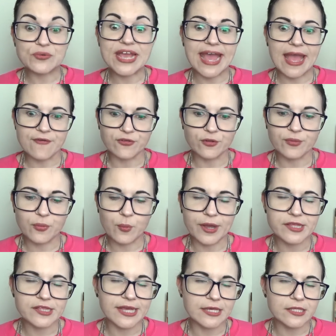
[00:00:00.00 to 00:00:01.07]
careful with what
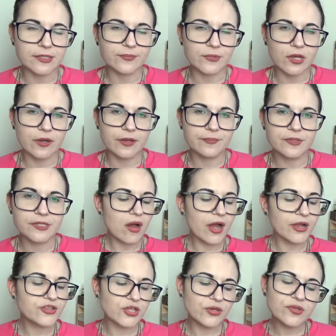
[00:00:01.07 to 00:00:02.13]
I say sometimes.
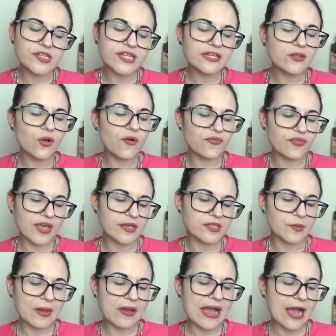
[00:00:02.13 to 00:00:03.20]
I do see a lot of
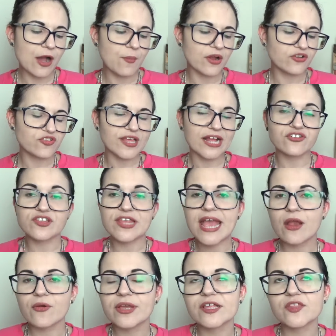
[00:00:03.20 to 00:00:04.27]
things about how much
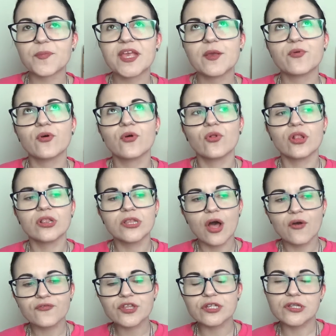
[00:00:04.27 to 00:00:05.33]
Sagittarius people
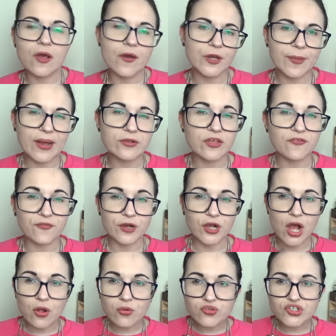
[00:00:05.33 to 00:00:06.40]
love to learn about different
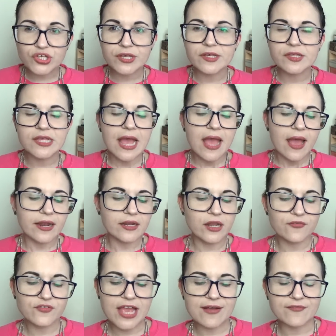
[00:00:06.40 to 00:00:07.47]
cultures and
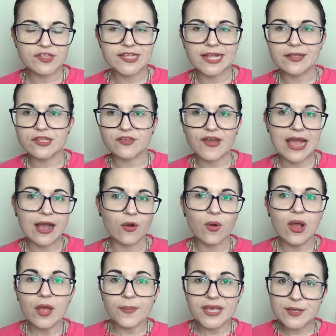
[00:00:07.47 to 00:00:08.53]
love to have a sense of
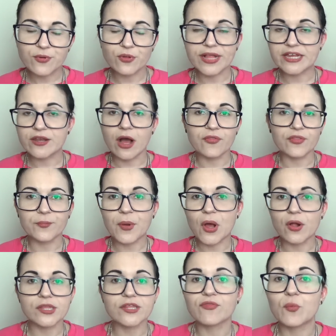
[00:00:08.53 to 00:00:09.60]
how people in other
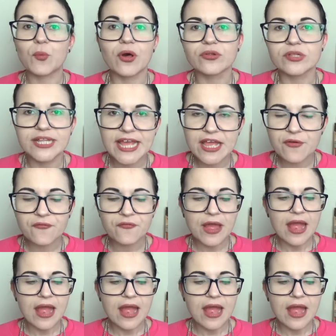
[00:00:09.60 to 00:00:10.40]
parts of the world live